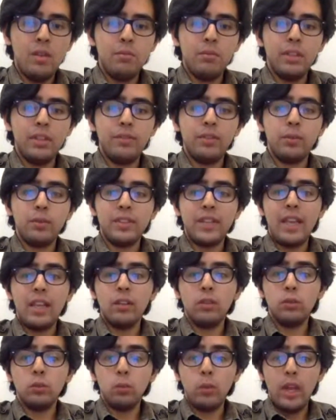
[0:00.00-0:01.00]
But if it was
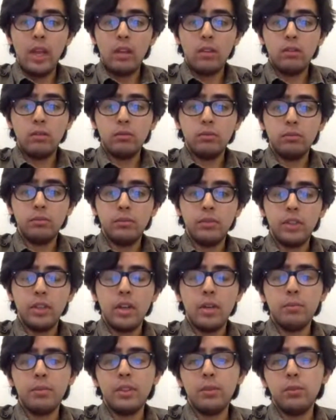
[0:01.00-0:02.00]
handled well, your
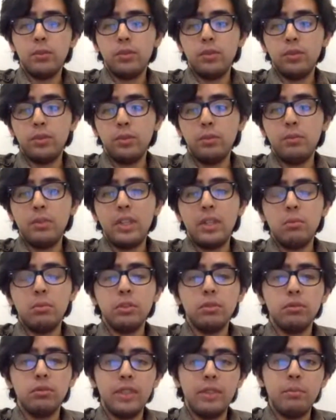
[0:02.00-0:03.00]
company will soon be able
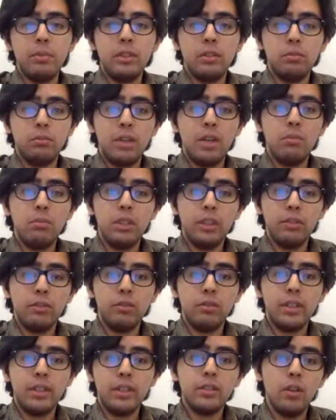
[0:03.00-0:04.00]
to rebuild public
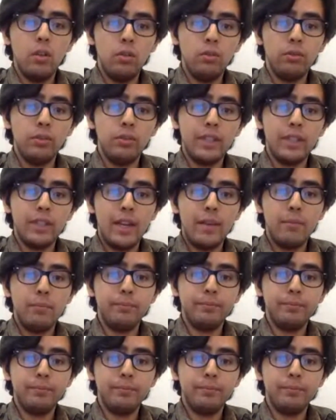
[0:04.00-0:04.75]
trust over time.